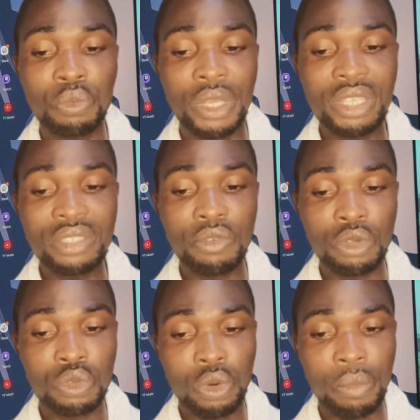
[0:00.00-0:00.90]
will be easy for
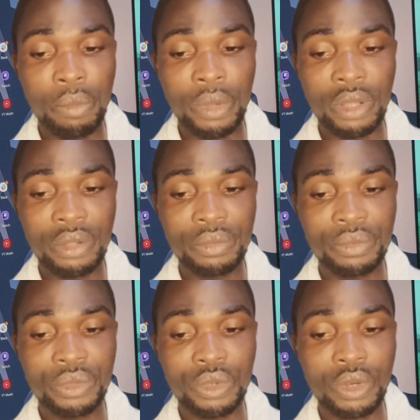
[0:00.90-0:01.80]
you to remember.
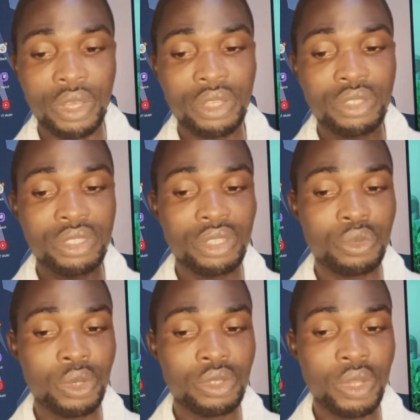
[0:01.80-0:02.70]
Okay, see
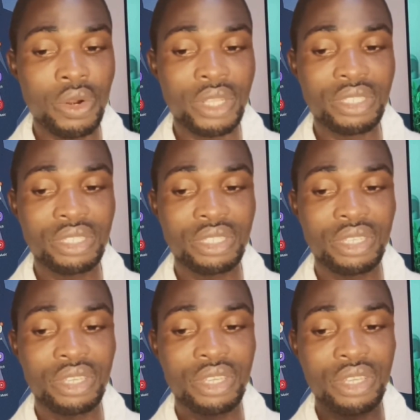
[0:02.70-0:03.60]
the right
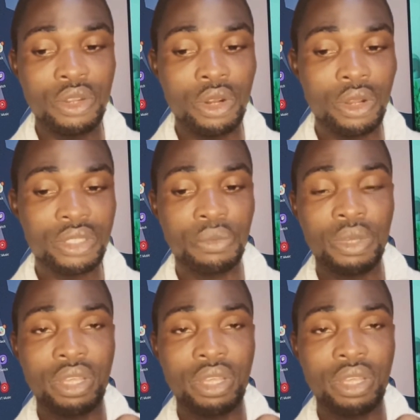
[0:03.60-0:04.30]
lock SIM